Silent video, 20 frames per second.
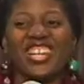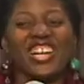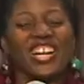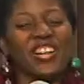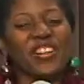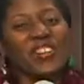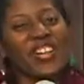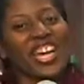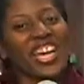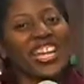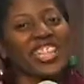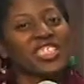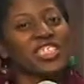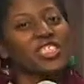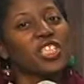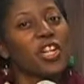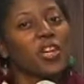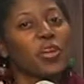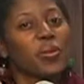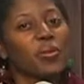Okay,
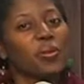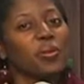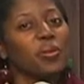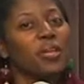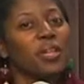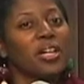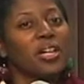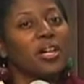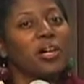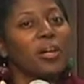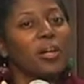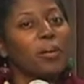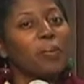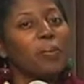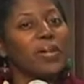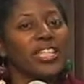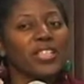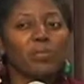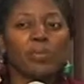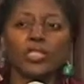so,
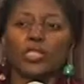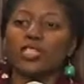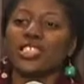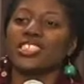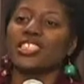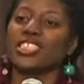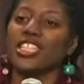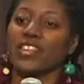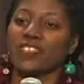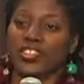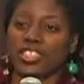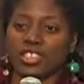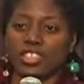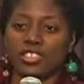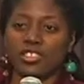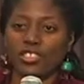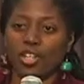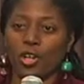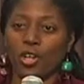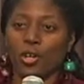but when you're 7
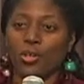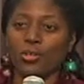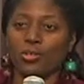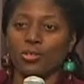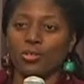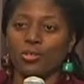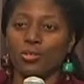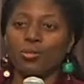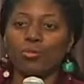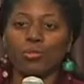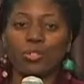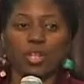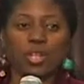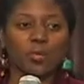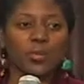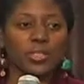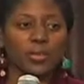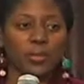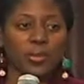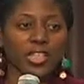years old, you know
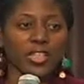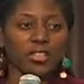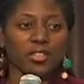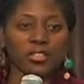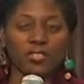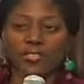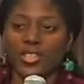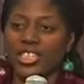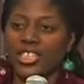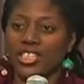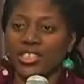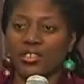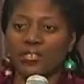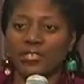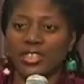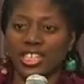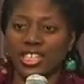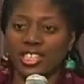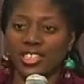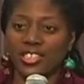what's playing on the radio,
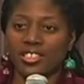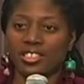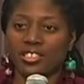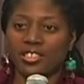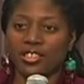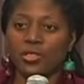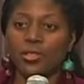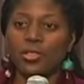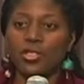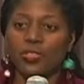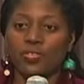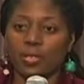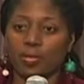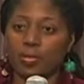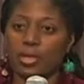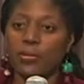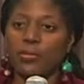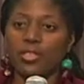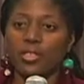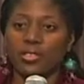right? You can
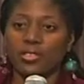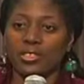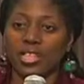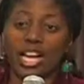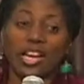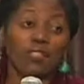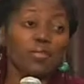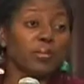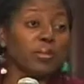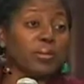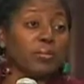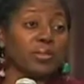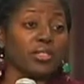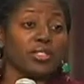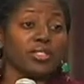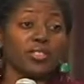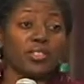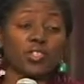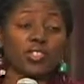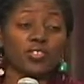remember those. I remember the
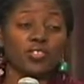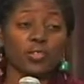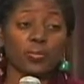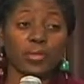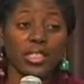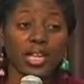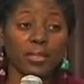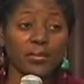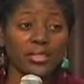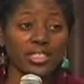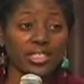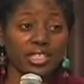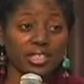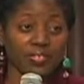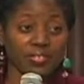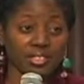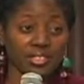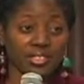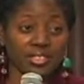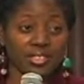songs from when I was
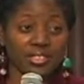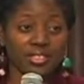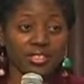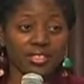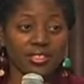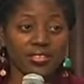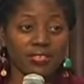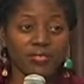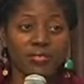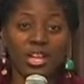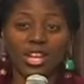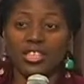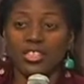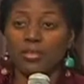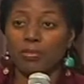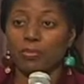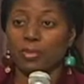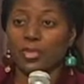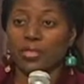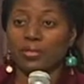7. Rock
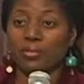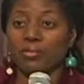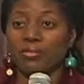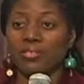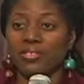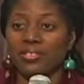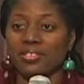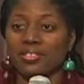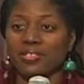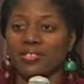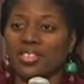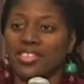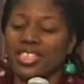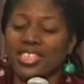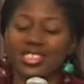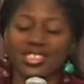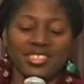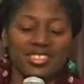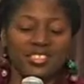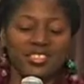the Boat. Well,
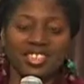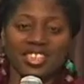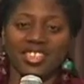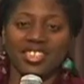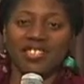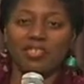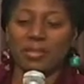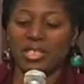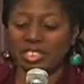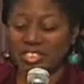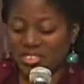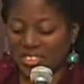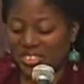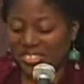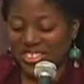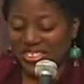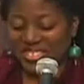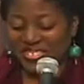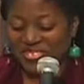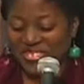that's okay. I'm not going to go
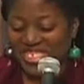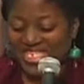there.